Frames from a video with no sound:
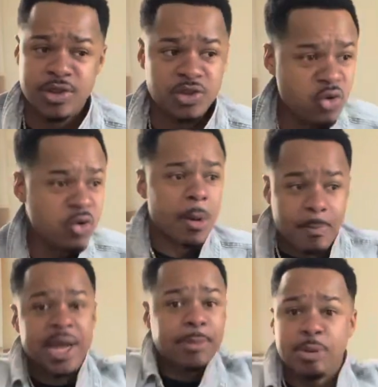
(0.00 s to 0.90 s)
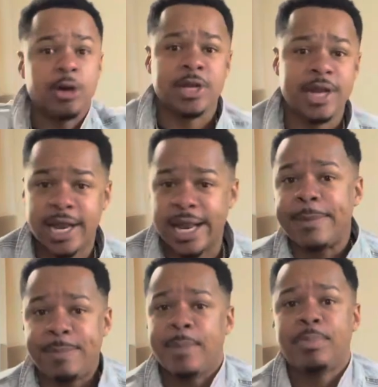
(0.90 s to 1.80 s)
You the big brother now,
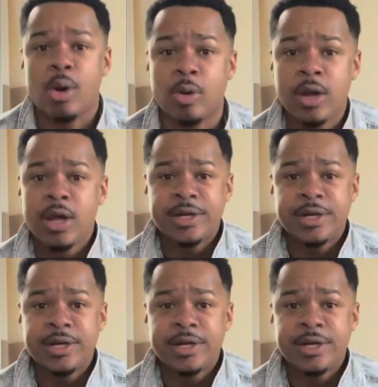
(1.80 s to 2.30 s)
like big bro.